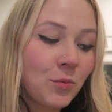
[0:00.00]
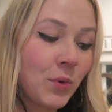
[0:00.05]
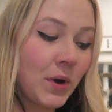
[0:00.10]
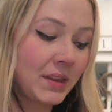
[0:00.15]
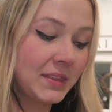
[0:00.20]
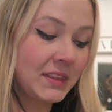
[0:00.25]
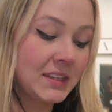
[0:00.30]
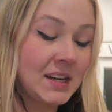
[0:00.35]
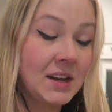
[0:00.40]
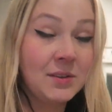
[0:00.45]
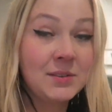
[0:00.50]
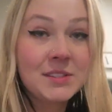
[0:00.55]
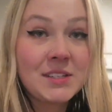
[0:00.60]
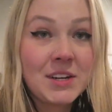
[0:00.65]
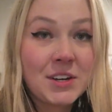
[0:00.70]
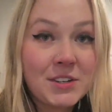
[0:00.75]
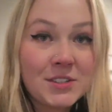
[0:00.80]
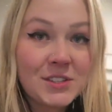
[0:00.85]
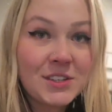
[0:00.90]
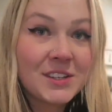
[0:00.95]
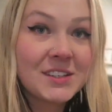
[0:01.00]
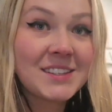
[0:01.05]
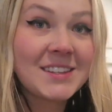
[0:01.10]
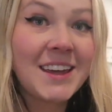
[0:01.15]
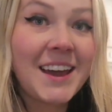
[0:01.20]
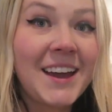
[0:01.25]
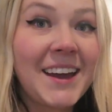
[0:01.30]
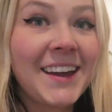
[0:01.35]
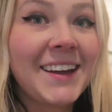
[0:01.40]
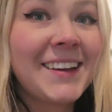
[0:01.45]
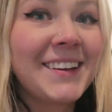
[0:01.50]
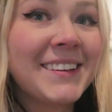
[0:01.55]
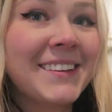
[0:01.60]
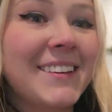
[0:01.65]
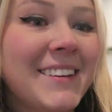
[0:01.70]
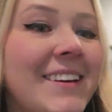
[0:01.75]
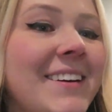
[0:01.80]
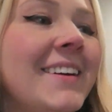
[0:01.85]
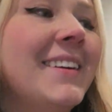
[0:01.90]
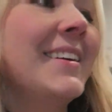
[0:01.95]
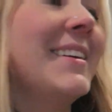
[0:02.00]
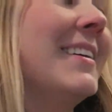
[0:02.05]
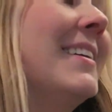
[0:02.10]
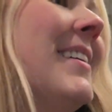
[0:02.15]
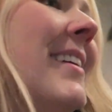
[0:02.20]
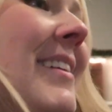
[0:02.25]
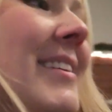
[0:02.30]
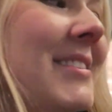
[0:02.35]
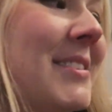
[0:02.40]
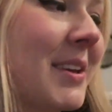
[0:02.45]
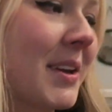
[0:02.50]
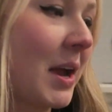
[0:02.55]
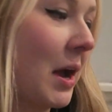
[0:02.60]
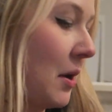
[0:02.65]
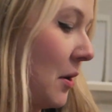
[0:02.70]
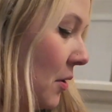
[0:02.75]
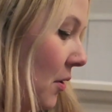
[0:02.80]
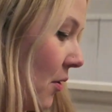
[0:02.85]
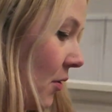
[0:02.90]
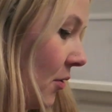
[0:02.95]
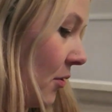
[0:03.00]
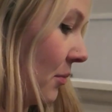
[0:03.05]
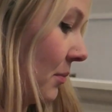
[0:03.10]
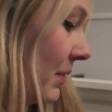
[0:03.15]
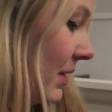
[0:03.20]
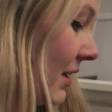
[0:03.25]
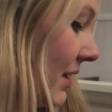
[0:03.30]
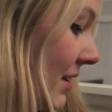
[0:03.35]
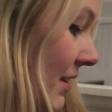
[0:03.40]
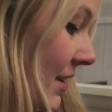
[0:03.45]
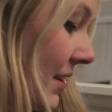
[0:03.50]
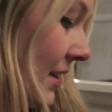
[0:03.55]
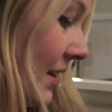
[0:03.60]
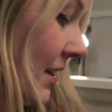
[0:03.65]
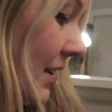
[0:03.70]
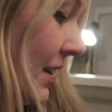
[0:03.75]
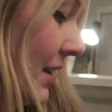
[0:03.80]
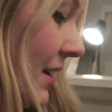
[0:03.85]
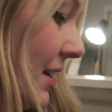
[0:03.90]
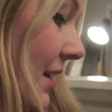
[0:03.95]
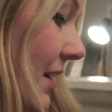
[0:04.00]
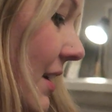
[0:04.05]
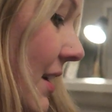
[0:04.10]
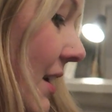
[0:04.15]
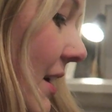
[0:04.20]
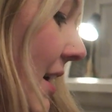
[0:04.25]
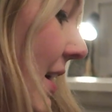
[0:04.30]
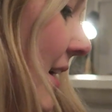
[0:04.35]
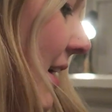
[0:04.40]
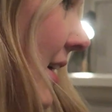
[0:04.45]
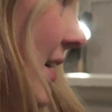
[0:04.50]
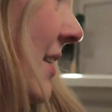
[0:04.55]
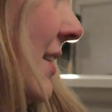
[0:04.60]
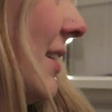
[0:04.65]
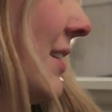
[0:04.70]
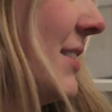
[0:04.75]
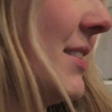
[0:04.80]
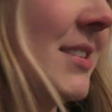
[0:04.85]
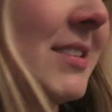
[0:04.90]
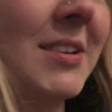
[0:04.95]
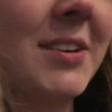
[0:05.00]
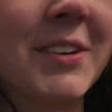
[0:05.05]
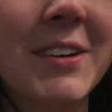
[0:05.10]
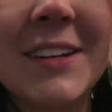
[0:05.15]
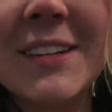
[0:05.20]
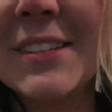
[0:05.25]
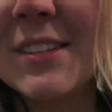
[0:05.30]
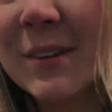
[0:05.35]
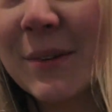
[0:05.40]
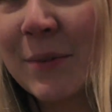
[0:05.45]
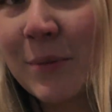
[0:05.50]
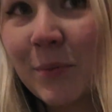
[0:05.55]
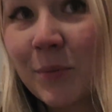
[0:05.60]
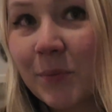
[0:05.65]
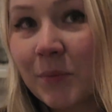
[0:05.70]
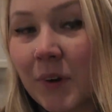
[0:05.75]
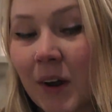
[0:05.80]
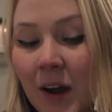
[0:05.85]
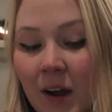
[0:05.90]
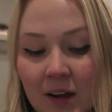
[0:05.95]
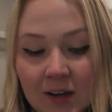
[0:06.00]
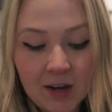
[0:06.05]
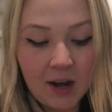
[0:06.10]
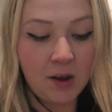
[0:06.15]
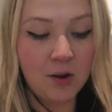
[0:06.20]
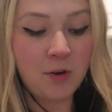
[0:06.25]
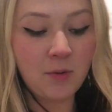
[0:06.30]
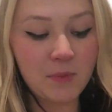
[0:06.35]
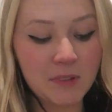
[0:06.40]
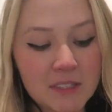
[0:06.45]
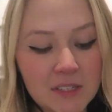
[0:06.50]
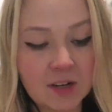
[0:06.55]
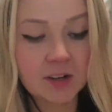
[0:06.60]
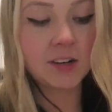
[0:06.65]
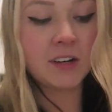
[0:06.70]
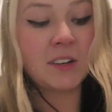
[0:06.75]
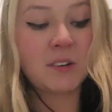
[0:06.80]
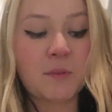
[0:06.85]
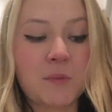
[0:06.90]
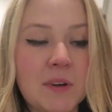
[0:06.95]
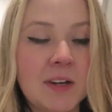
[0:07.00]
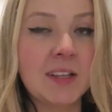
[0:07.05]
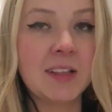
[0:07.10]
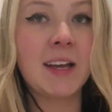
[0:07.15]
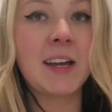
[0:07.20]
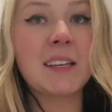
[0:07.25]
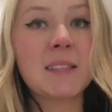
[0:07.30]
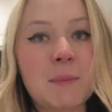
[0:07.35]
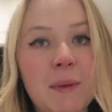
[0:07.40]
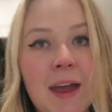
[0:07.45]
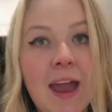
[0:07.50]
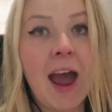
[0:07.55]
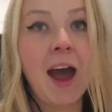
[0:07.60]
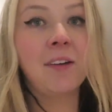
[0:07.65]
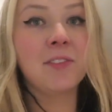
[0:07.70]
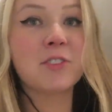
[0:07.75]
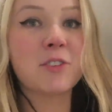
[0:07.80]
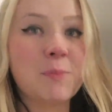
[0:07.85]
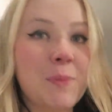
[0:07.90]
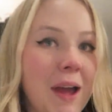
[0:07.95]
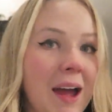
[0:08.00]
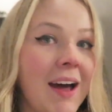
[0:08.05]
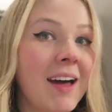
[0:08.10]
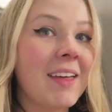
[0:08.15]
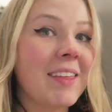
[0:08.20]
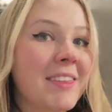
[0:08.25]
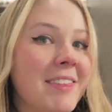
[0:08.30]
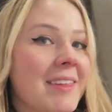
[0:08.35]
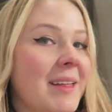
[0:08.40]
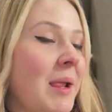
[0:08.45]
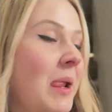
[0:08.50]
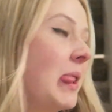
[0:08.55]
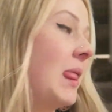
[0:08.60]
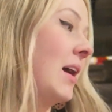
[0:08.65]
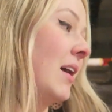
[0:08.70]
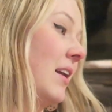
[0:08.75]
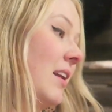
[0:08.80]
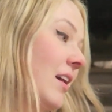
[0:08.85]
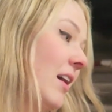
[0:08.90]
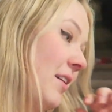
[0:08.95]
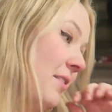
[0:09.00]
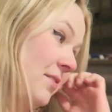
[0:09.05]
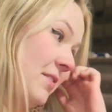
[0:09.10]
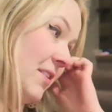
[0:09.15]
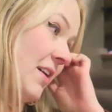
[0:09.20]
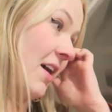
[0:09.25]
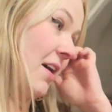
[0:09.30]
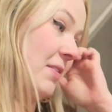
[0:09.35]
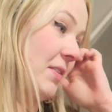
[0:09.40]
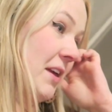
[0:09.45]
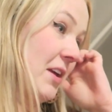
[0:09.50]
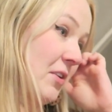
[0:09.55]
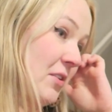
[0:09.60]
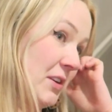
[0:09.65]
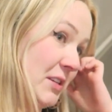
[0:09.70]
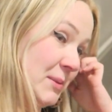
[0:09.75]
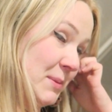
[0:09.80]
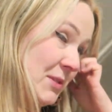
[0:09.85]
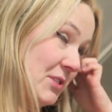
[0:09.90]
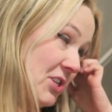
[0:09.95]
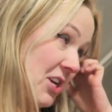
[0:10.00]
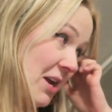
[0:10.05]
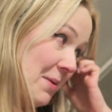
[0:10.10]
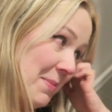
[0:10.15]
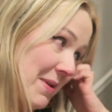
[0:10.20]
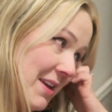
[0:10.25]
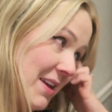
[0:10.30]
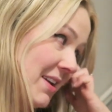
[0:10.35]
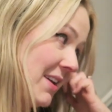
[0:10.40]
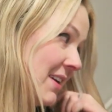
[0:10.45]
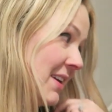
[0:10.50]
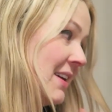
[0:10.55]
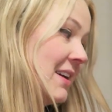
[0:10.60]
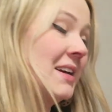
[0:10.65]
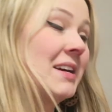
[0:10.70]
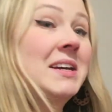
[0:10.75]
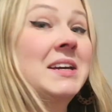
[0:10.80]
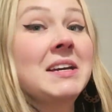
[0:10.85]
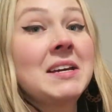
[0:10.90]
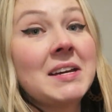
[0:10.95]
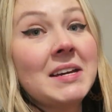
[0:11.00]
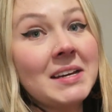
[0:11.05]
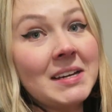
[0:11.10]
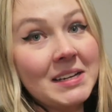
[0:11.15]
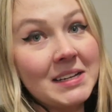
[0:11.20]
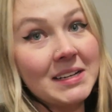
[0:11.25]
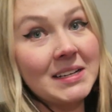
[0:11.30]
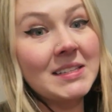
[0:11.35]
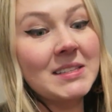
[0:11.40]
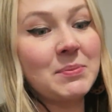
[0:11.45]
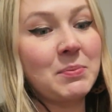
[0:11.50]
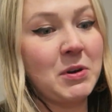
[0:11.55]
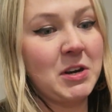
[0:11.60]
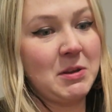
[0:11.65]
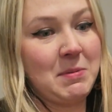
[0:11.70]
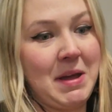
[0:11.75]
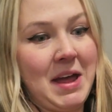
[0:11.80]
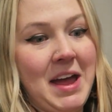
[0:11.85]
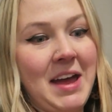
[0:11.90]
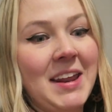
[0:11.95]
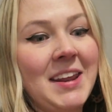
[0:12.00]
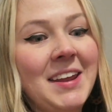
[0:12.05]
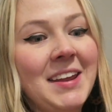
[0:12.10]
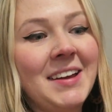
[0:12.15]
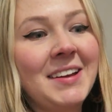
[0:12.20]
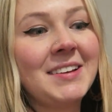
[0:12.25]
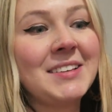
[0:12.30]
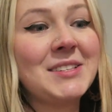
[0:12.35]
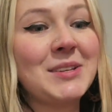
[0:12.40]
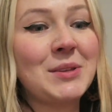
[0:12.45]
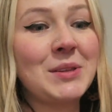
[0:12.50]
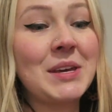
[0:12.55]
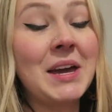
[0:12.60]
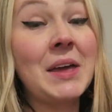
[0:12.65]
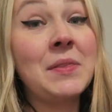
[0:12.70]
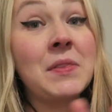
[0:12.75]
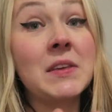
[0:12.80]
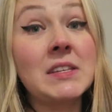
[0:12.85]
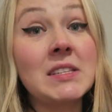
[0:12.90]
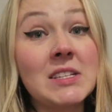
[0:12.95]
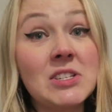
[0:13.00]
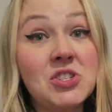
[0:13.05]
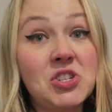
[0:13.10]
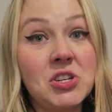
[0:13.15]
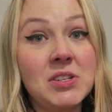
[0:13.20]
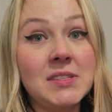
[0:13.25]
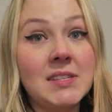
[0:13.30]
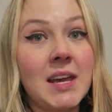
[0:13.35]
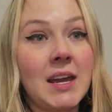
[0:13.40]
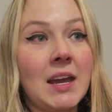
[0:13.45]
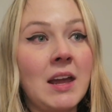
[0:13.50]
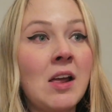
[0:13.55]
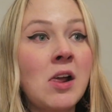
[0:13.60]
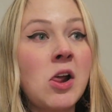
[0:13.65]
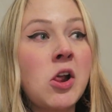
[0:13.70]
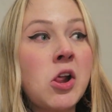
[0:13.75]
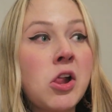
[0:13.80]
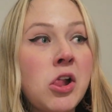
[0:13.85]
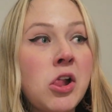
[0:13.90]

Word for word: what the downstairs looks like. So I got home and started to, I got home and started to realize my aftermath of online Christmas shopping. It's pretty bad. So, and this is just like